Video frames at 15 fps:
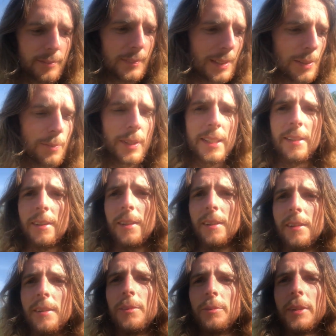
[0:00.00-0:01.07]
when
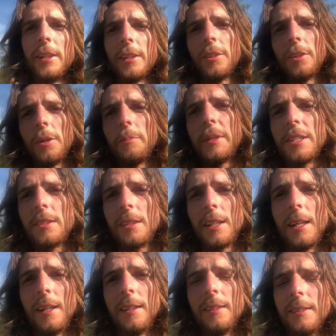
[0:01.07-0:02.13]
the crop is
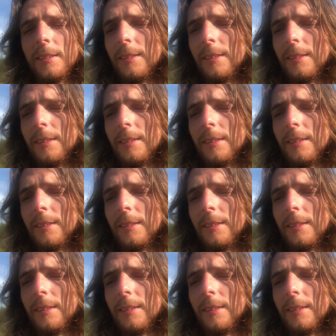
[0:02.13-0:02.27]
cut,